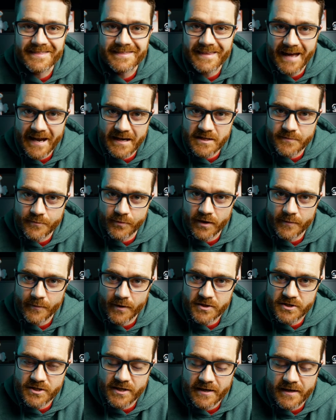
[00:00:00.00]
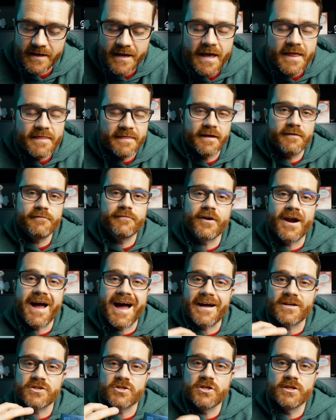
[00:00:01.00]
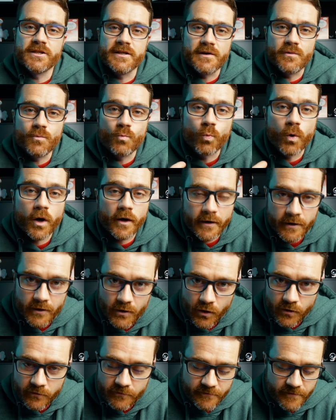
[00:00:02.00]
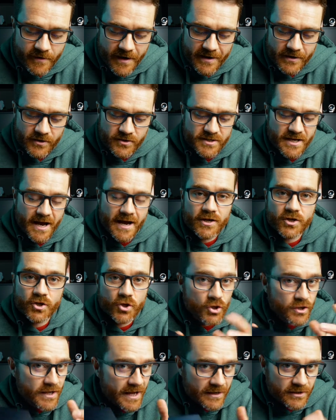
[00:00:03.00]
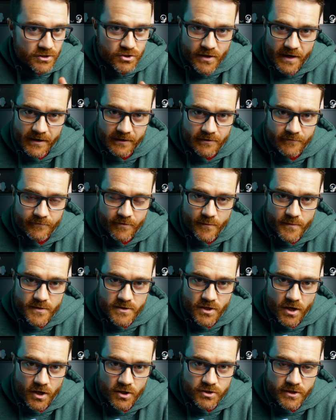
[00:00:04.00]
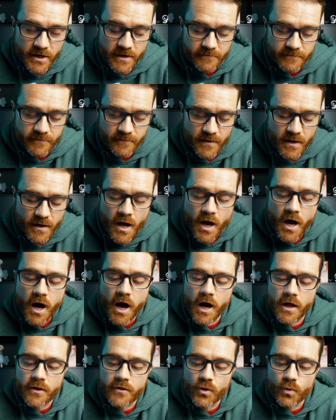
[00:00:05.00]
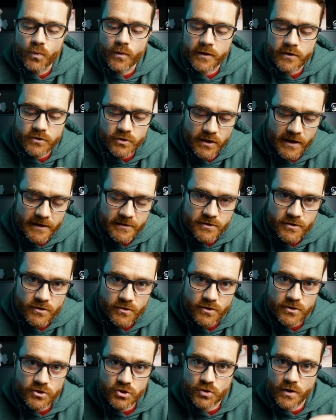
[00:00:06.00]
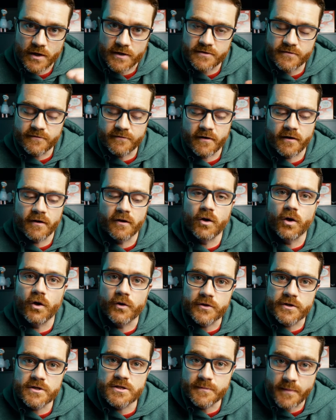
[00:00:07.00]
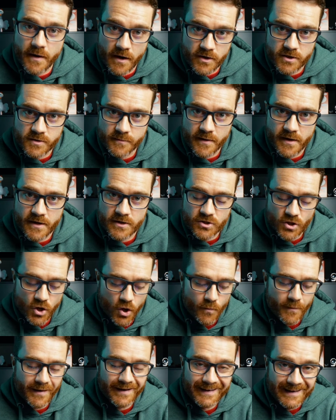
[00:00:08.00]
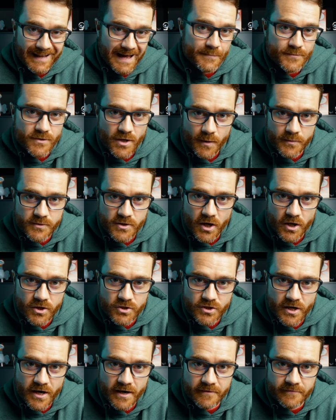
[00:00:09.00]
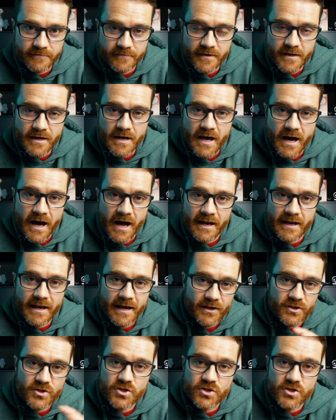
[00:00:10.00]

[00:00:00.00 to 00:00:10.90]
That is pretty much it. Then for actually working on files, I could edit directly from this hard drive, although what I do like to do is transfer on the spare space on my laptop's hard drive, and I can